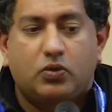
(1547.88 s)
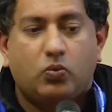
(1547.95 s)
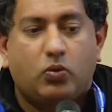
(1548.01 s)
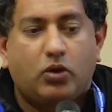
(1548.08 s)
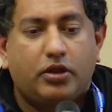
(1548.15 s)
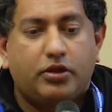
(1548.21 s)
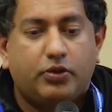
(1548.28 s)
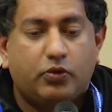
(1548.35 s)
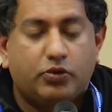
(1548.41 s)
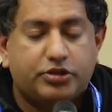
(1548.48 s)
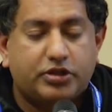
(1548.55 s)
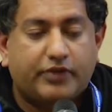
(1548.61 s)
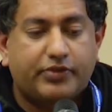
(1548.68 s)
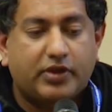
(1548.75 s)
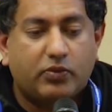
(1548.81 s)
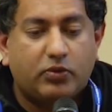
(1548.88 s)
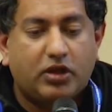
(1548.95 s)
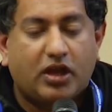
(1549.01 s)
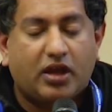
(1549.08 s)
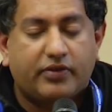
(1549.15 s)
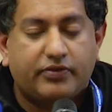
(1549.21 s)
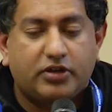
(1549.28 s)
what the stuff that we
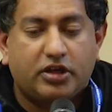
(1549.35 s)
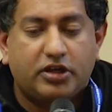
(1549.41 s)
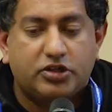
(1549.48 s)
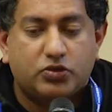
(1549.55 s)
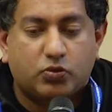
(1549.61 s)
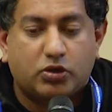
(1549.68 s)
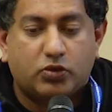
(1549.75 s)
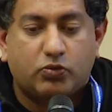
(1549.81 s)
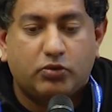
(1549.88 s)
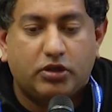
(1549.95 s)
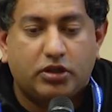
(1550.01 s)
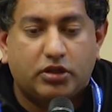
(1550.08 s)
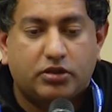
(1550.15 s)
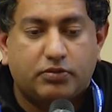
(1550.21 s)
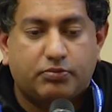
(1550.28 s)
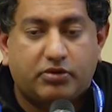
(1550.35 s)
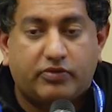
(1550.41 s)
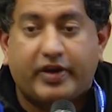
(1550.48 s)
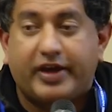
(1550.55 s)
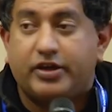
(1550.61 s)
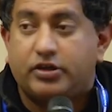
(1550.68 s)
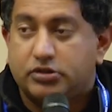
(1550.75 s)
have done is work with
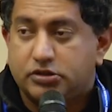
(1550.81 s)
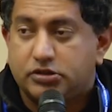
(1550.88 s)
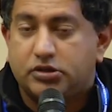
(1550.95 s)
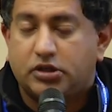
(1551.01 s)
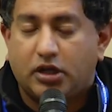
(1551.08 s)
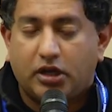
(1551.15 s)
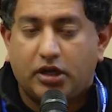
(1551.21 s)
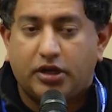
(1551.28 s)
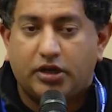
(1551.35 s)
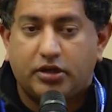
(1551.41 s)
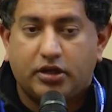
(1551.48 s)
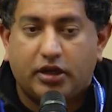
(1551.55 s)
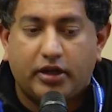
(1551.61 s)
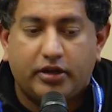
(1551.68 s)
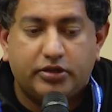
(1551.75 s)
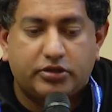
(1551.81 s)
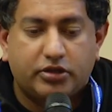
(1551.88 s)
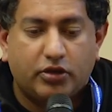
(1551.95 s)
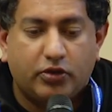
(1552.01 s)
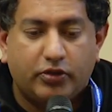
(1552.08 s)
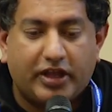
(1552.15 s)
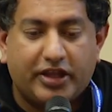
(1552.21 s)
providers. And
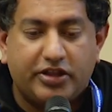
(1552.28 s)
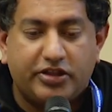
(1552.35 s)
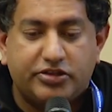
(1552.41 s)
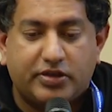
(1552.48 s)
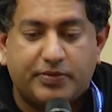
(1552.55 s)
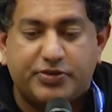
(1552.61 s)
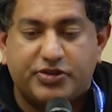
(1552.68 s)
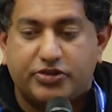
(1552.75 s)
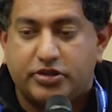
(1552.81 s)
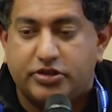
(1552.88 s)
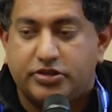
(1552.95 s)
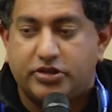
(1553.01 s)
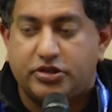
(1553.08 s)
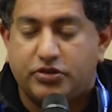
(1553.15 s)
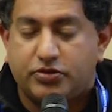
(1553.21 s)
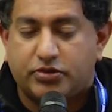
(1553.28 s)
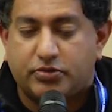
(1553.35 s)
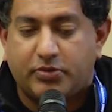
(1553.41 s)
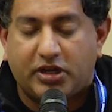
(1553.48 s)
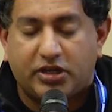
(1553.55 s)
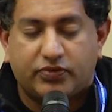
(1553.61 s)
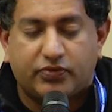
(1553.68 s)
so that in some sense is the user
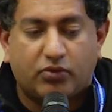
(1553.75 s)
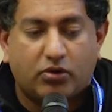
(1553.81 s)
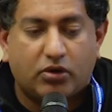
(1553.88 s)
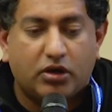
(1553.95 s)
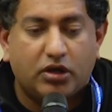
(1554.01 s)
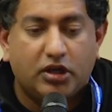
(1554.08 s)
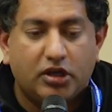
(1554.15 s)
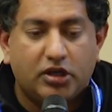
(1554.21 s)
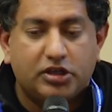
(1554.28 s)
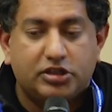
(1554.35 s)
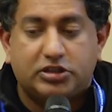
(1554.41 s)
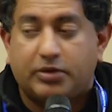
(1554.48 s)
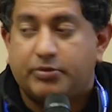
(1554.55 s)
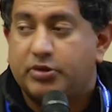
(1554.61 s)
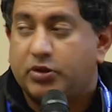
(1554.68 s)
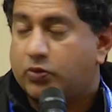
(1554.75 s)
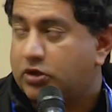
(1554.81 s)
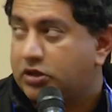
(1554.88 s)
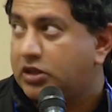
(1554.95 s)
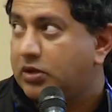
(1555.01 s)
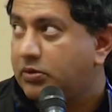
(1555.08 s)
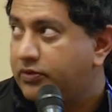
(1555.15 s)
base for some of the
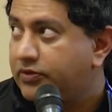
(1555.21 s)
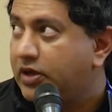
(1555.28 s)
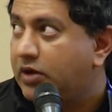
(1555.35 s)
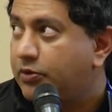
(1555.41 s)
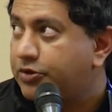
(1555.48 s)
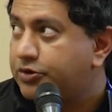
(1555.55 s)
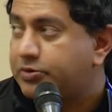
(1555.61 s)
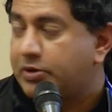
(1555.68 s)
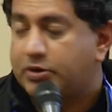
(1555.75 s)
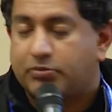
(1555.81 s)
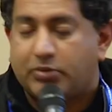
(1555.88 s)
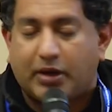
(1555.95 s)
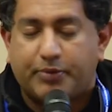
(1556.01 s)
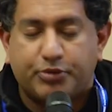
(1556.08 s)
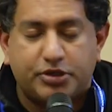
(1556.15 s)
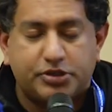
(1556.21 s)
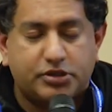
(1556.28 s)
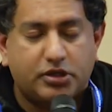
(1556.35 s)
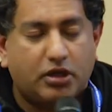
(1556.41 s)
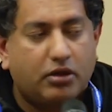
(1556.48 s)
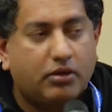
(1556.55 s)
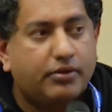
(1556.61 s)
work that we've done with respect to
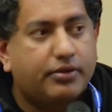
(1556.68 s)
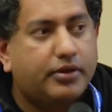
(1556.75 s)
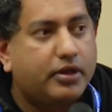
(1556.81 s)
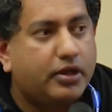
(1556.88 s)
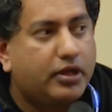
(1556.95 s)
population health.